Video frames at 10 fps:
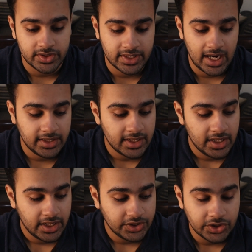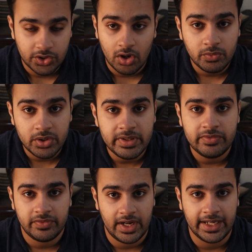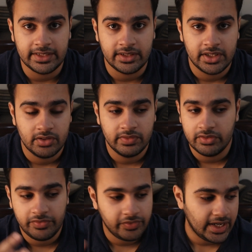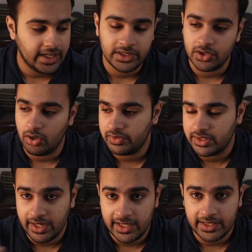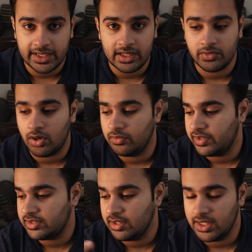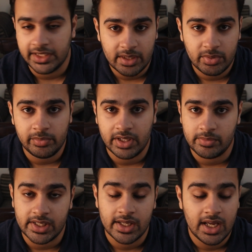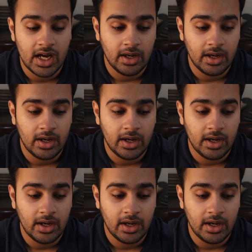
her that the dog would be fine with a friend or with a relative or with a neighbor maybe,